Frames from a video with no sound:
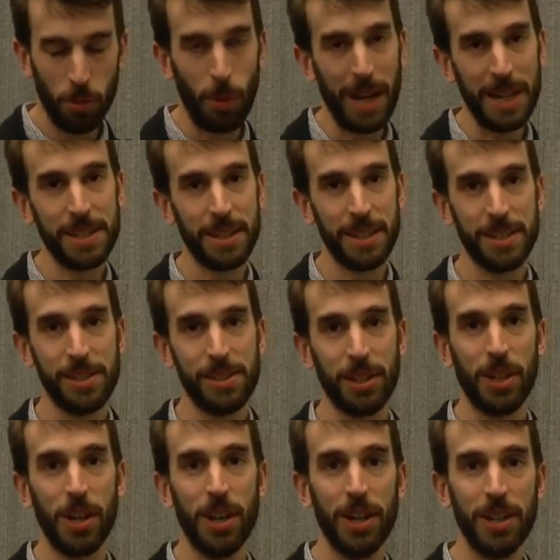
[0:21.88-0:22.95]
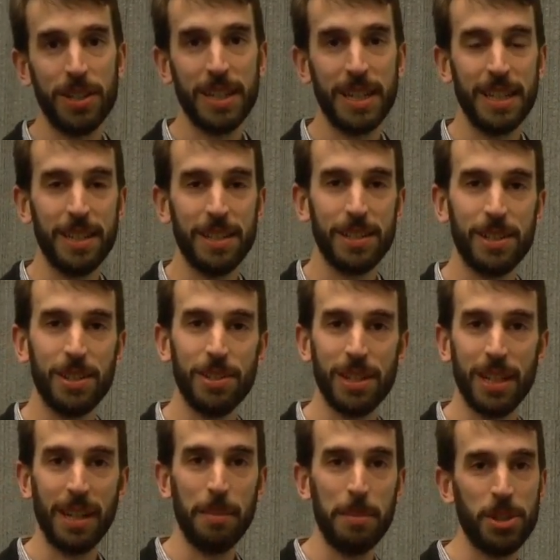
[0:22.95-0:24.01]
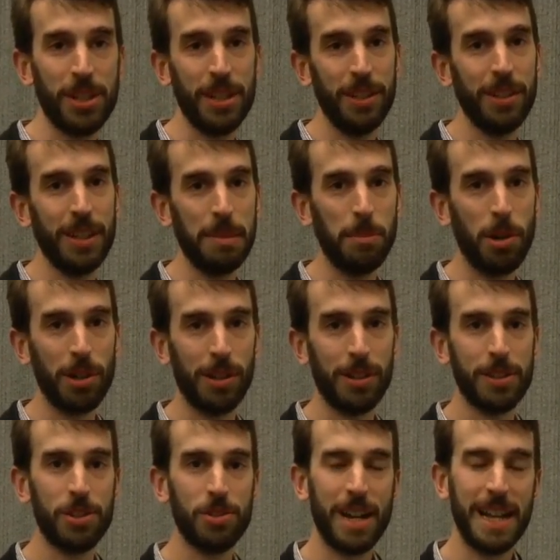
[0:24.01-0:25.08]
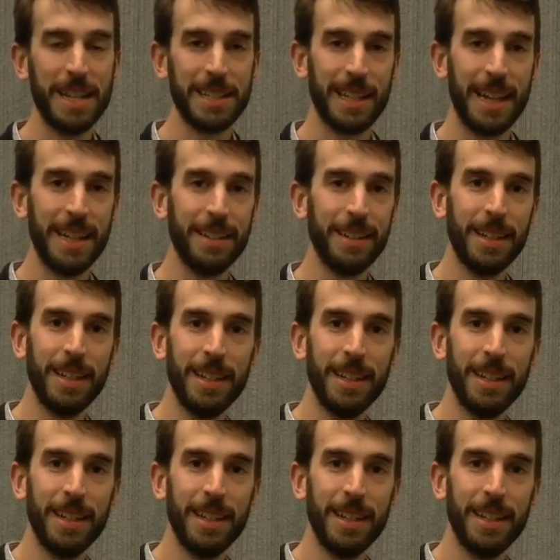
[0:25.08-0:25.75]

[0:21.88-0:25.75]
ways this has occurred is using a machine learning model to translate